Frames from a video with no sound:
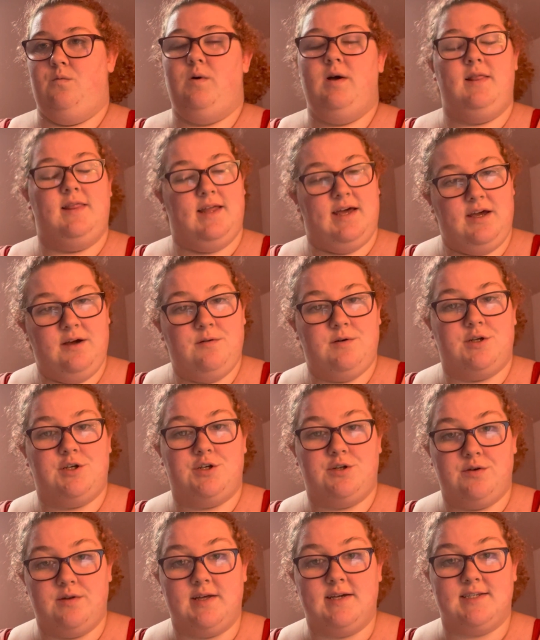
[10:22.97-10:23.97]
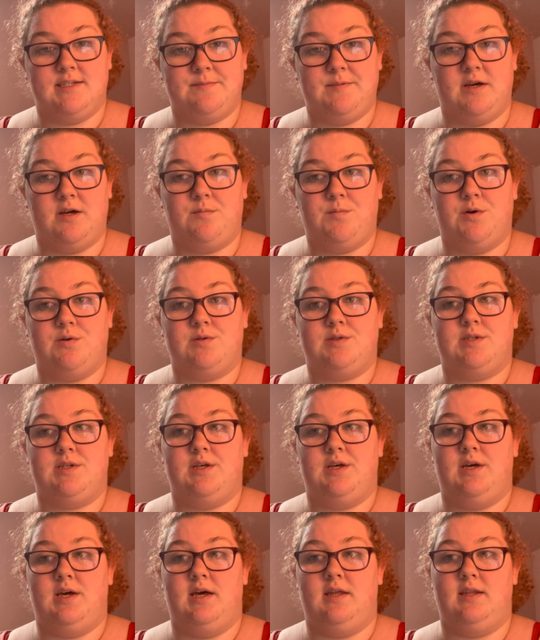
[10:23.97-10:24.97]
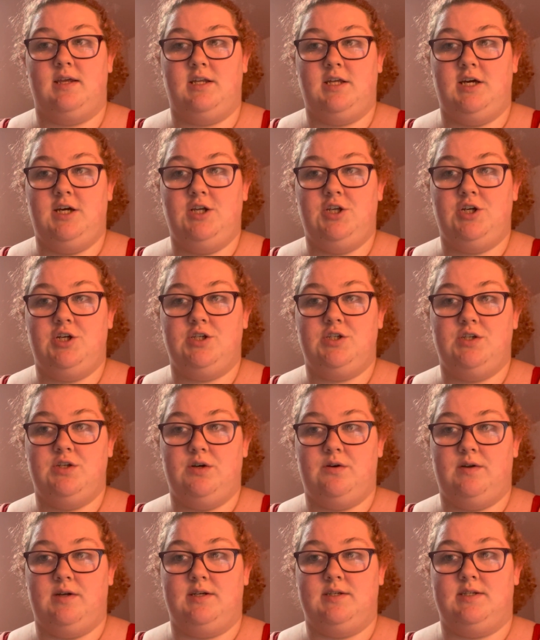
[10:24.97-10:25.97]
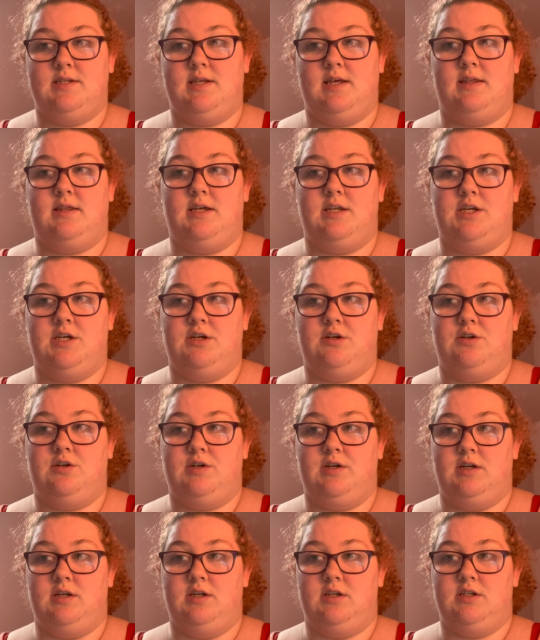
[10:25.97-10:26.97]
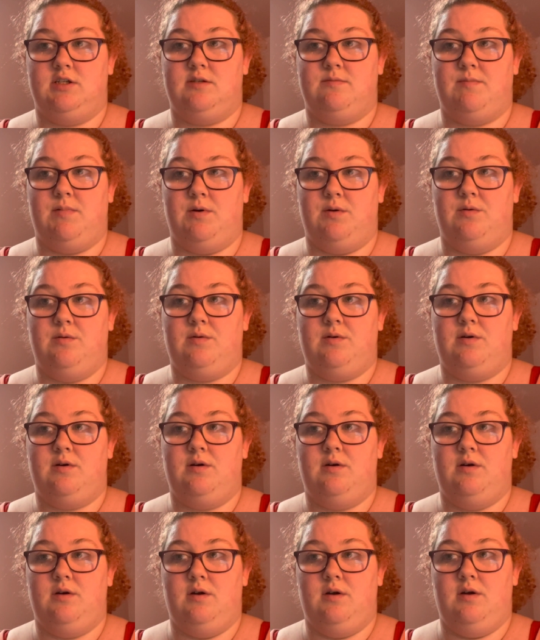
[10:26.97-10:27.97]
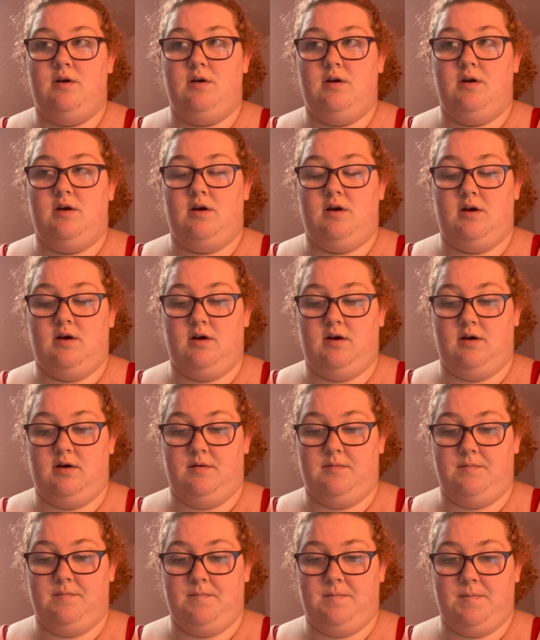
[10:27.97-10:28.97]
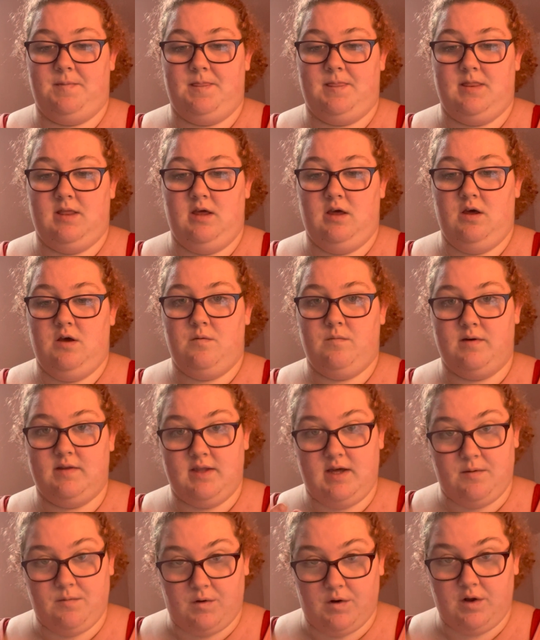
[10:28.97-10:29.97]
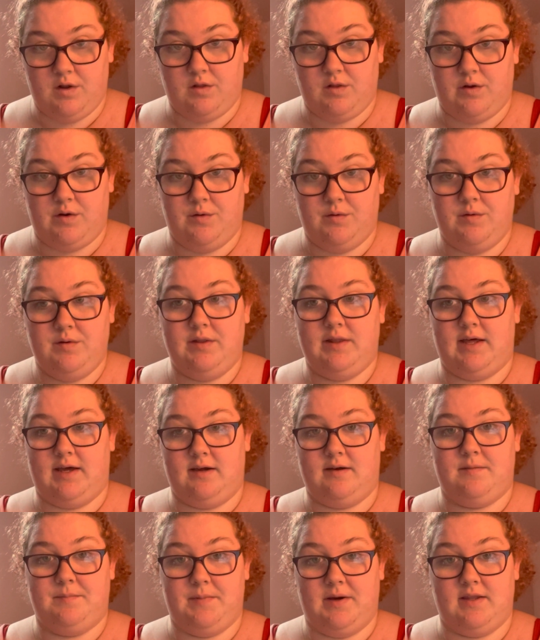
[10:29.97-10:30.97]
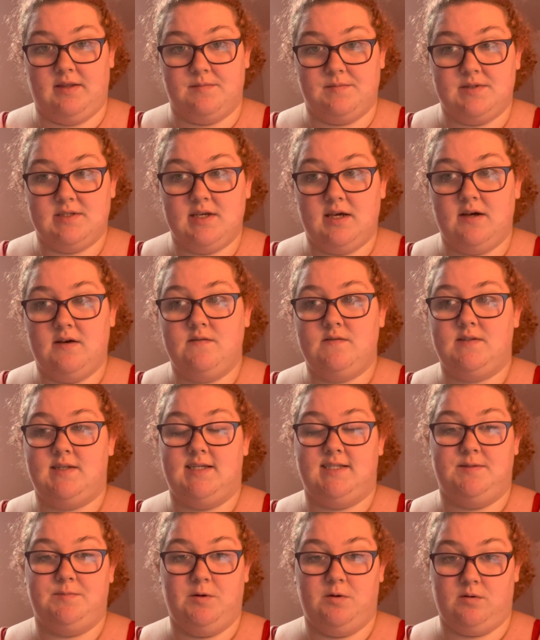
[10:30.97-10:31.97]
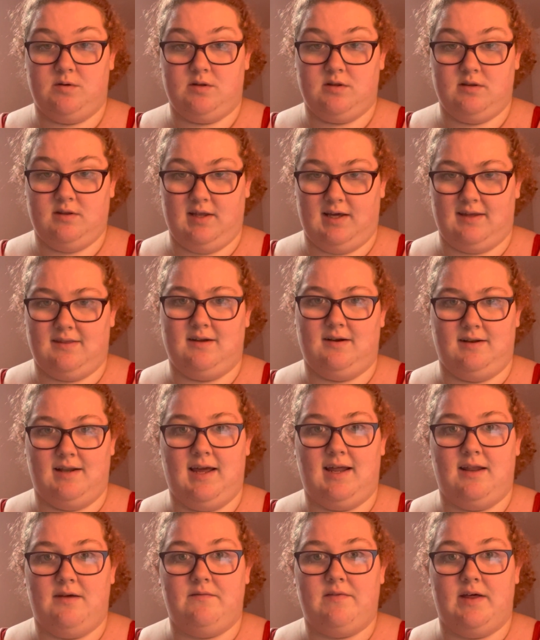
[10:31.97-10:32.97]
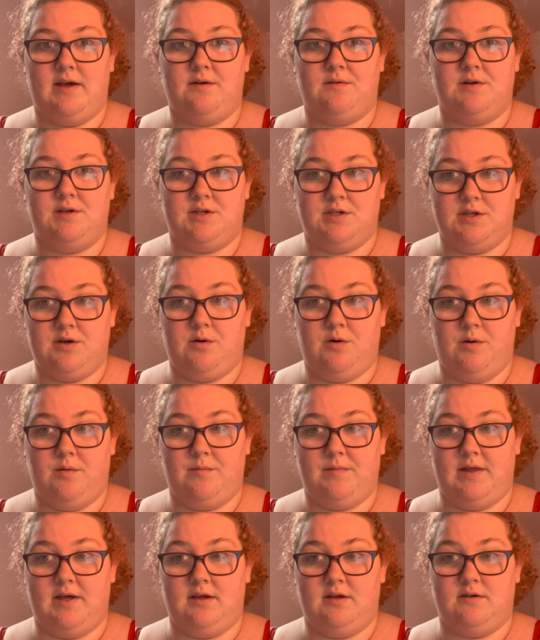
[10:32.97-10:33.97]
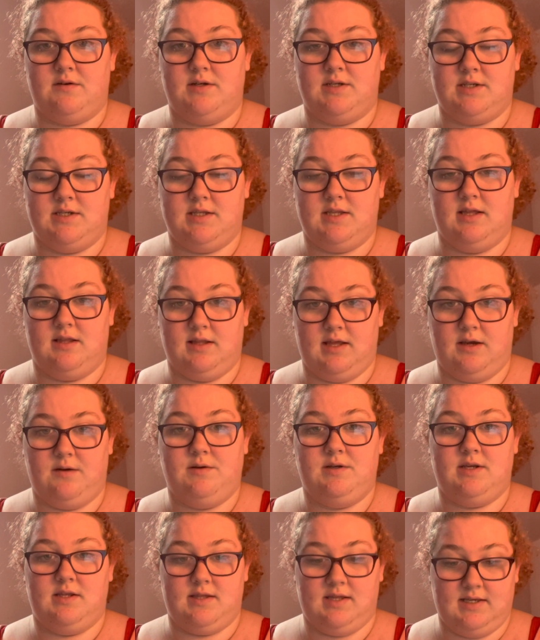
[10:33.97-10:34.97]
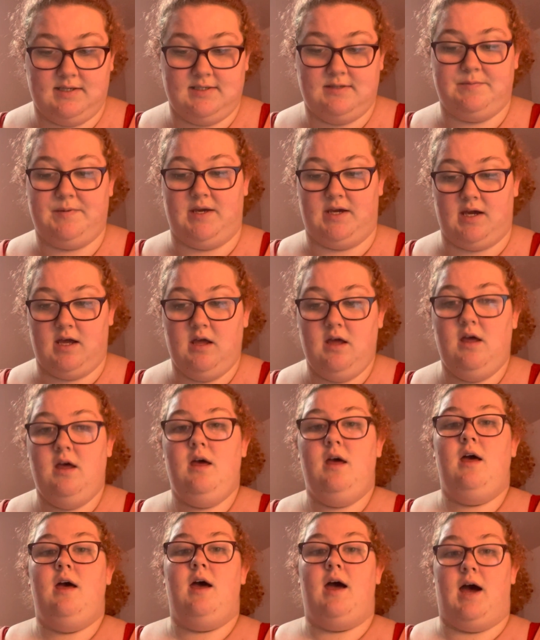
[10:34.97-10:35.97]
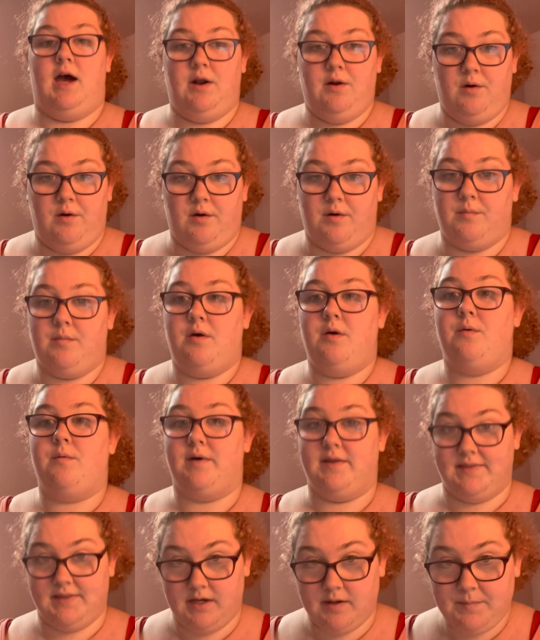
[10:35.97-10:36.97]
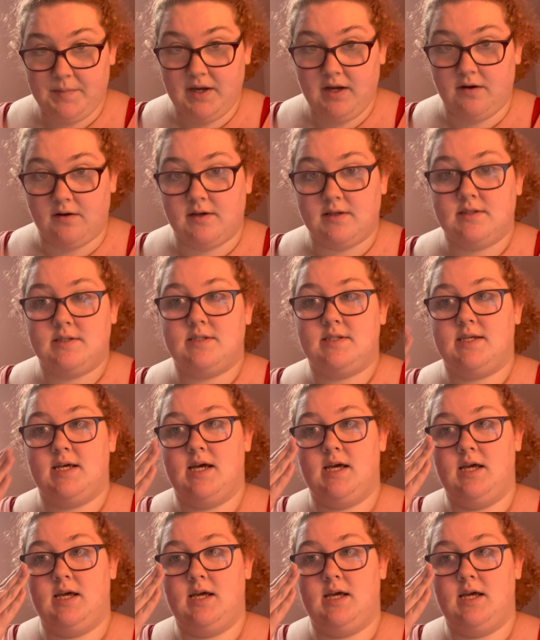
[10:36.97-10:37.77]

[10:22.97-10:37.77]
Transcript: language do they speak mostly? And the teachers noticed that the children spoke, when they were alone, like by themselves, they spoke like their native language, their home language, the language that they speak at home with their parents.